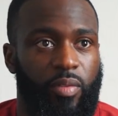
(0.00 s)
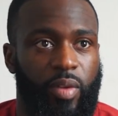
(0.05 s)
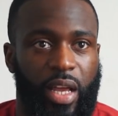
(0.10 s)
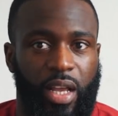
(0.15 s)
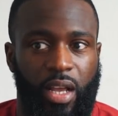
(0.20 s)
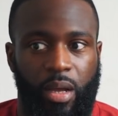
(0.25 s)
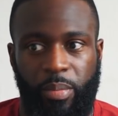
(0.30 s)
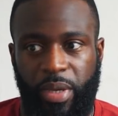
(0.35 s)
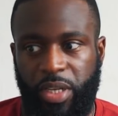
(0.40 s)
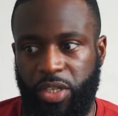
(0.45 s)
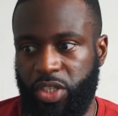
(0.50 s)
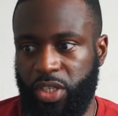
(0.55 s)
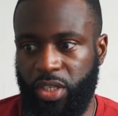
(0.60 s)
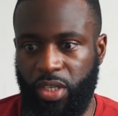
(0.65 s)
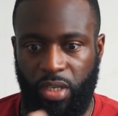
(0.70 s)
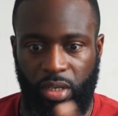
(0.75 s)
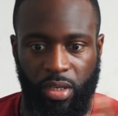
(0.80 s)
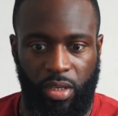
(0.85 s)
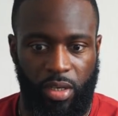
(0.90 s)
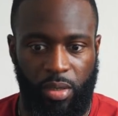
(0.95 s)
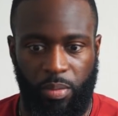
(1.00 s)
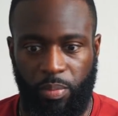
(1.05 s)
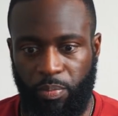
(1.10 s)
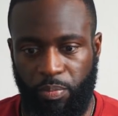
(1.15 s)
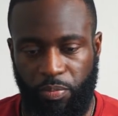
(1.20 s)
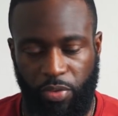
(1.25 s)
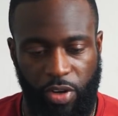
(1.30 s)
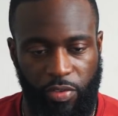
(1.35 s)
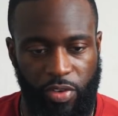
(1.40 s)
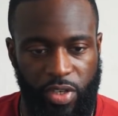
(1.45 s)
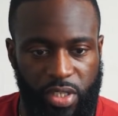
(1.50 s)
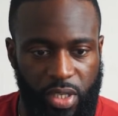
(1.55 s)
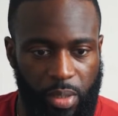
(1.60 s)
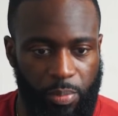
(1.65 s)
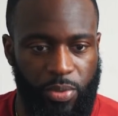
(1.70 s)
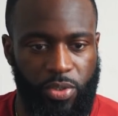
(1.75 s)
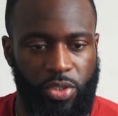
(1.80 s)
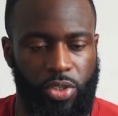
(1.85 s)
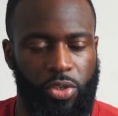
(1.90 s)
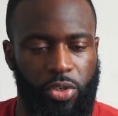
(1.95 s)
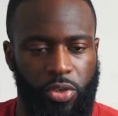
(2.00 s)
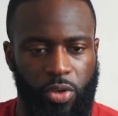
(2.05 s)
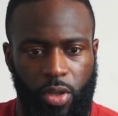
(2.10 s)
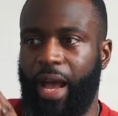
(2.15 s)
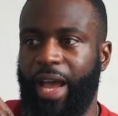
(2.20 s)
like I mentioned in the previous episode,